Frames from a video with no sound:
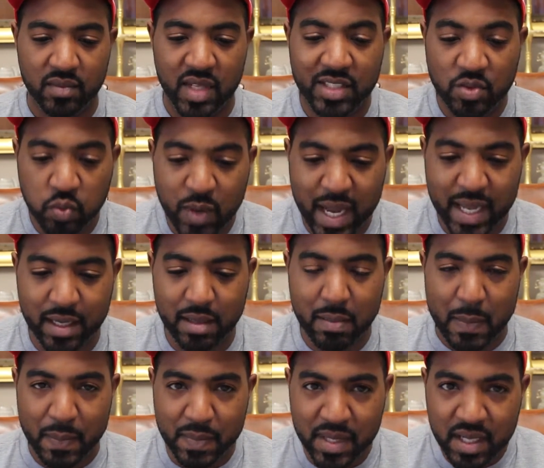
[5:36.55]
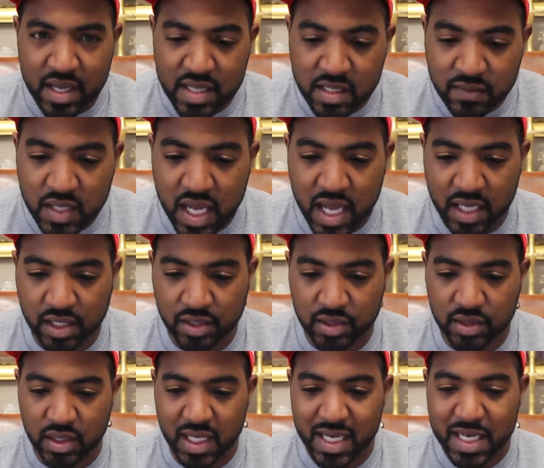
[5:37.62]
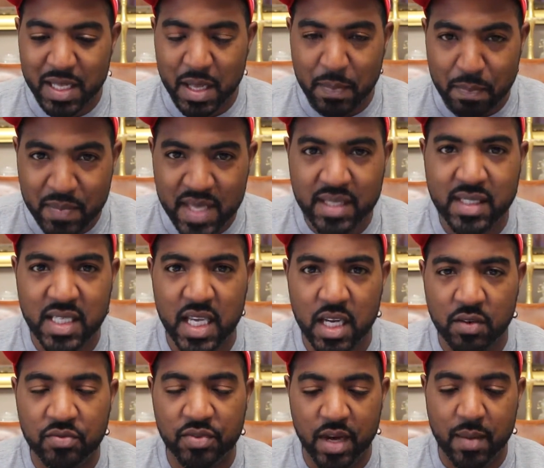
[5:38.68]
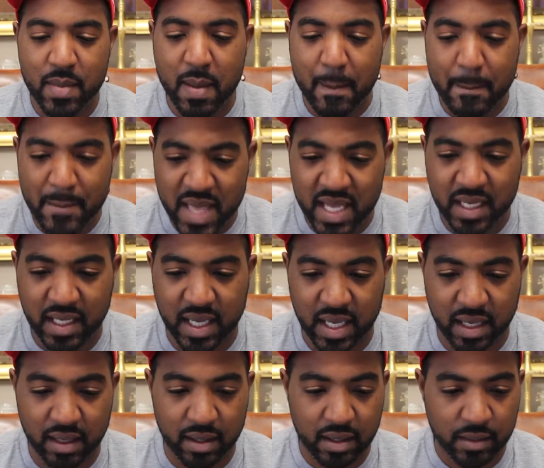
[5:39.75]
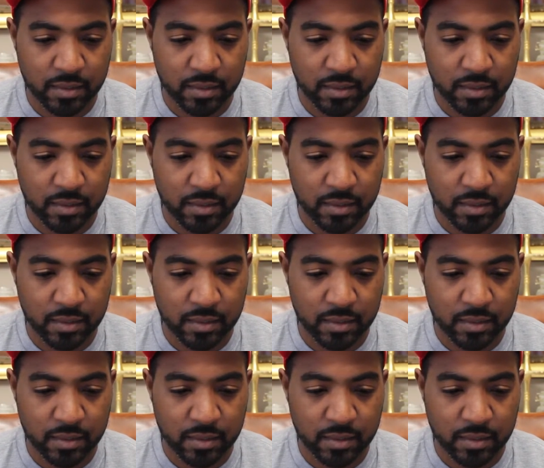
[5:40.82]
That's right, billions of dollars missing from Medicare.